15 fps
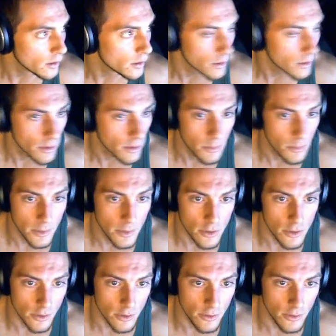Make sure this
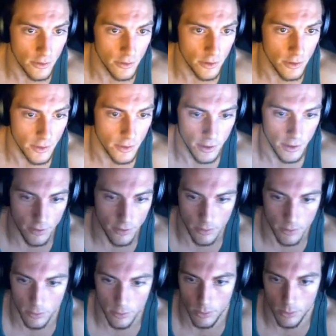is the exact same as what I'm
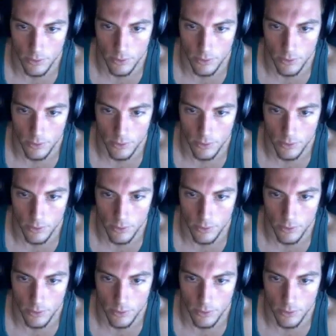running.